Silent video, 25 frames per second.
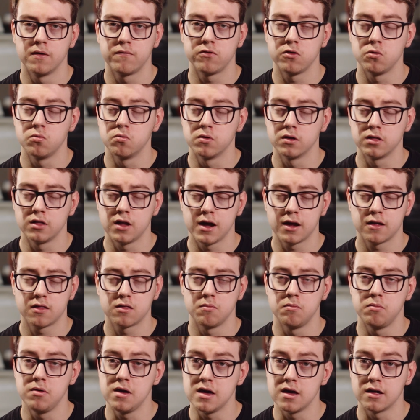If you would like
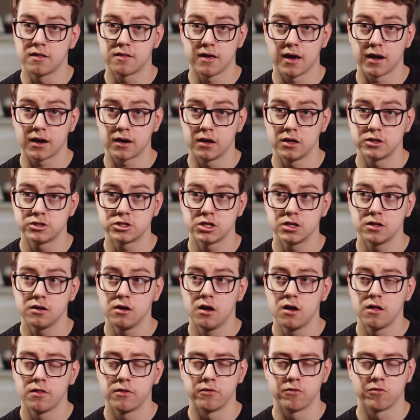to be a technician,
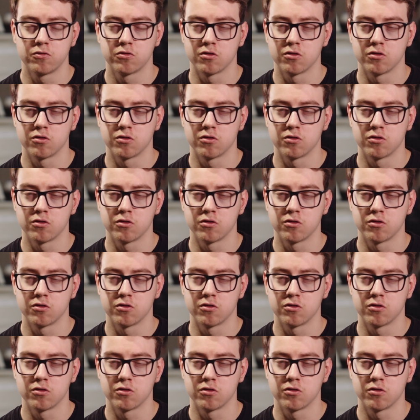there's